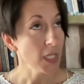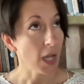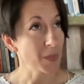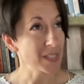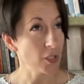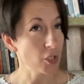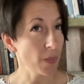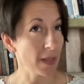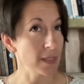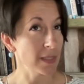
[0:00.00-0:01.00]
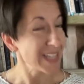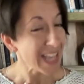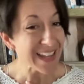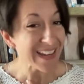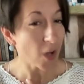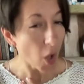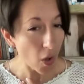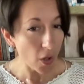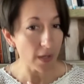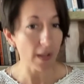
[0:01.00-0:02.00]
I want to say 2010 and
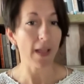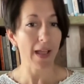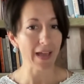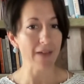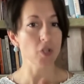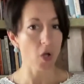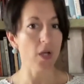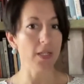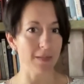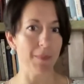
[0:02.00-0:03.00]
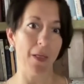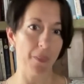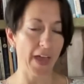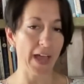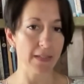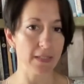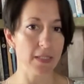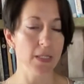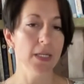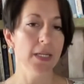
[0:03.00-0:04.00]
on, have talked about that.
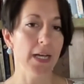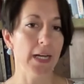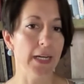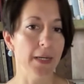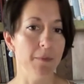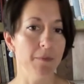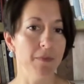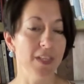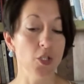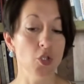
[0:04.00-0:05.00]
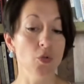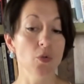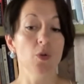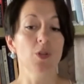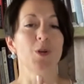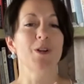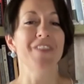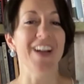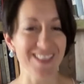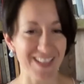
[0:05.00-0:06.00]
They do
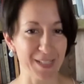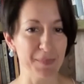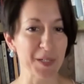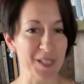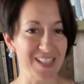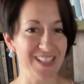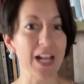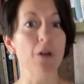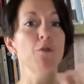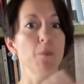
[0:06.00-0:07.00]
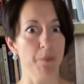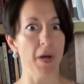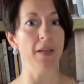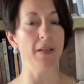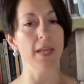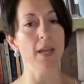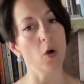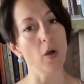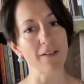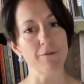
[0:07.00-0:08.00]
glorify the experience itself, but they
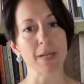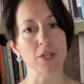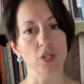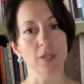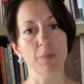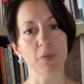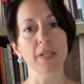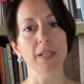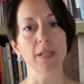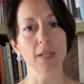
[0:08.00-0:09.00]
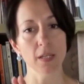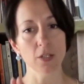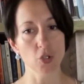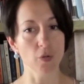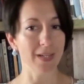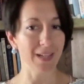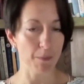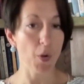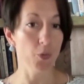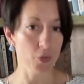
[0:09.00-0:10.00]
all have mentioned the pre, during, and
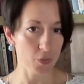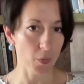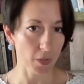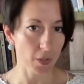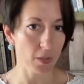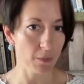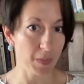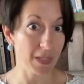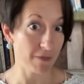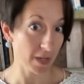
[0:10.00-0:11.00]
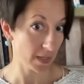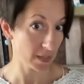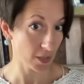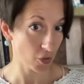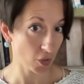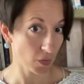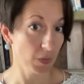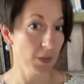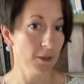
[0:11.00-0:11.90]
post work being very essential.